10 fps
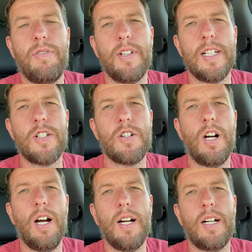for this
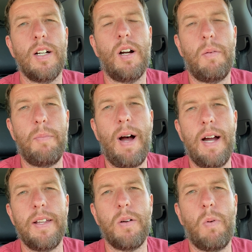truck,
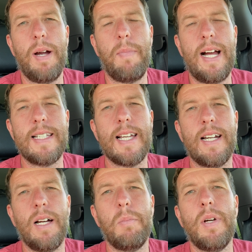the way mine's set
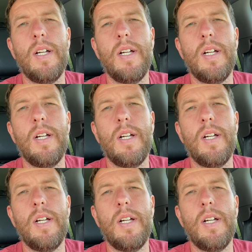up.